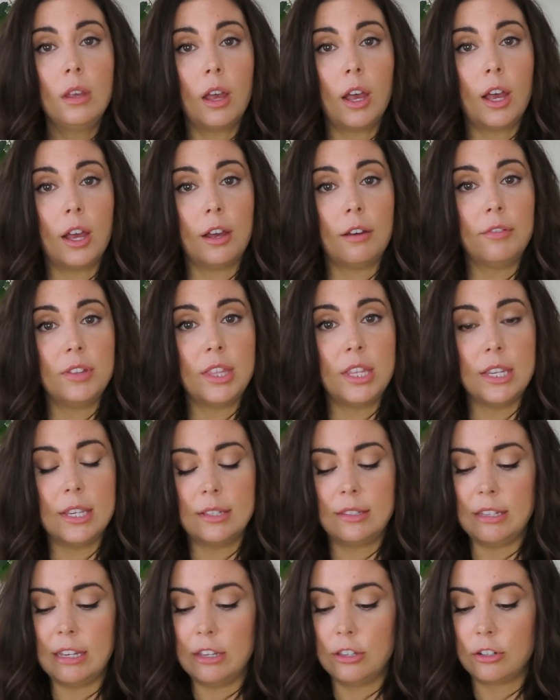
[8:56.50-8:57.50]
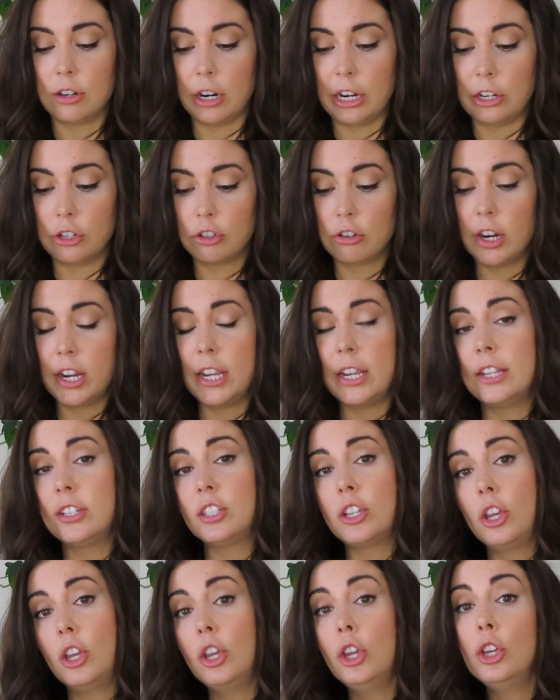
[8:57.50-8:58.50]
of these seed starting
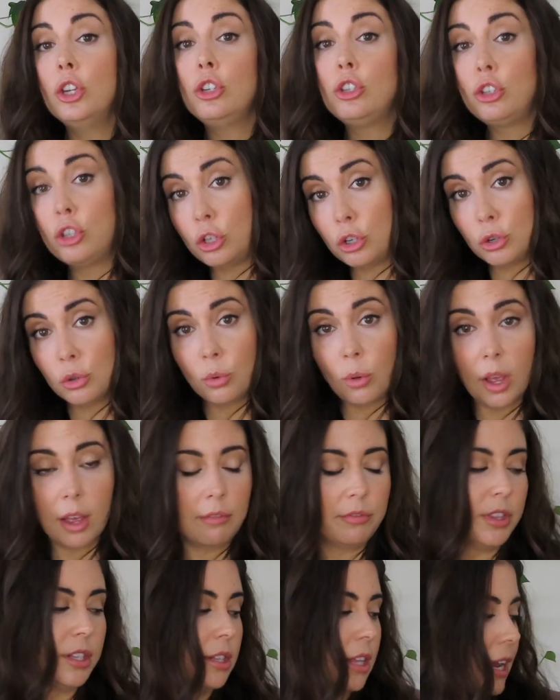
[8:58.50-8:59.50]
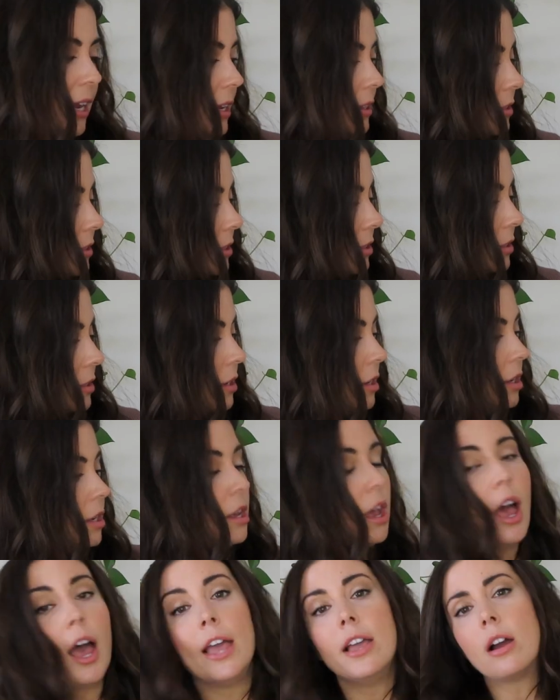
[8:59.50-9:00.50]
trays, 2 of the lights.
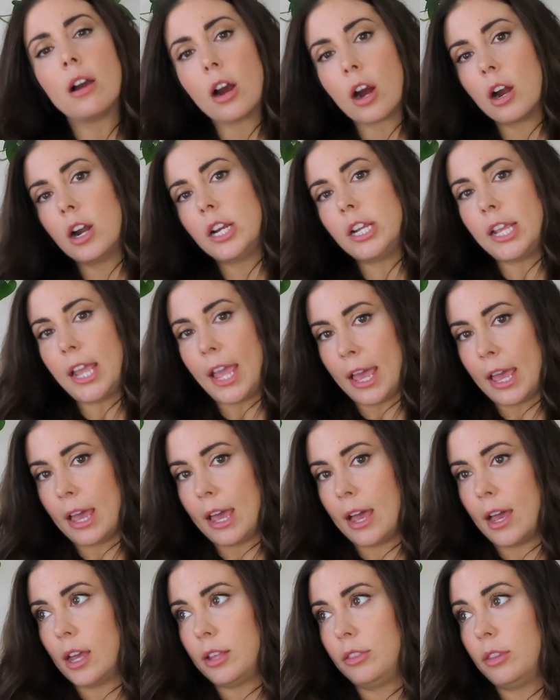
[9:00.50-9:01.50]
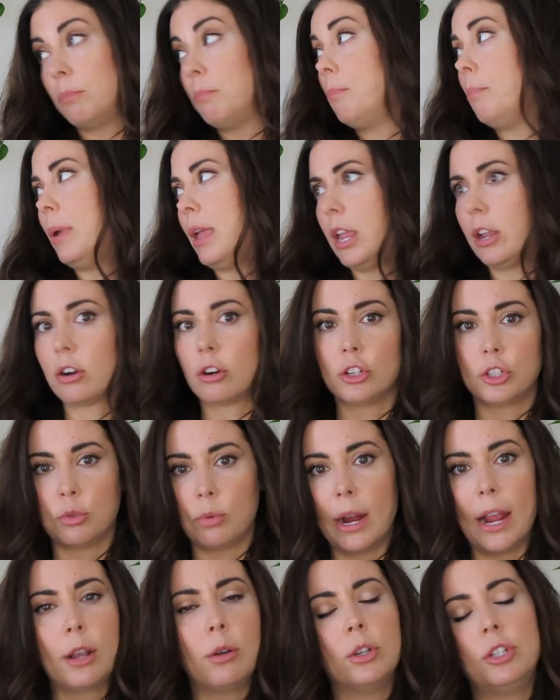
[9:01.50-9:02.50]
I already had the baker's
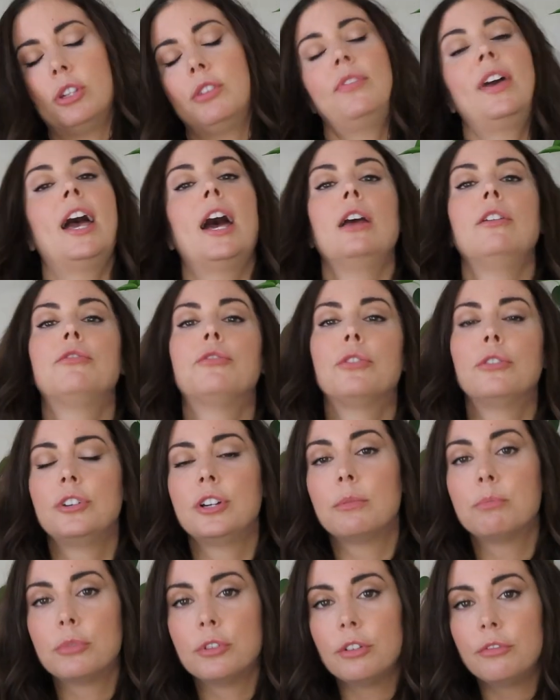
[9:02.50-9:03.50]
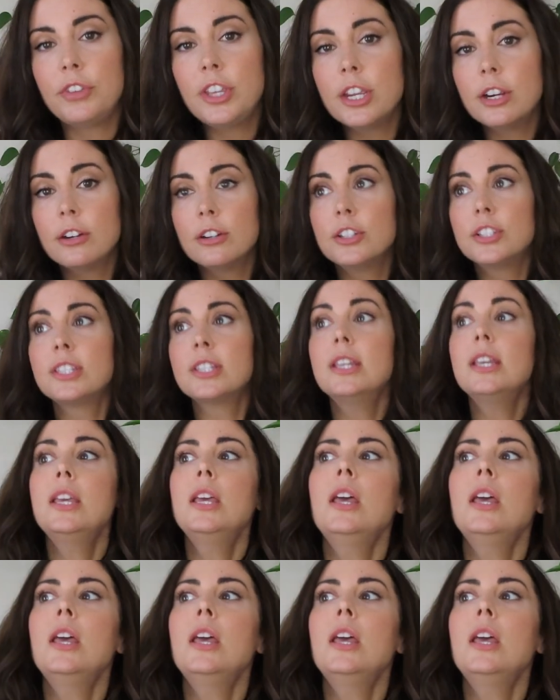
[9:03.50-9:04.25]
rack, which I've had for a number of years.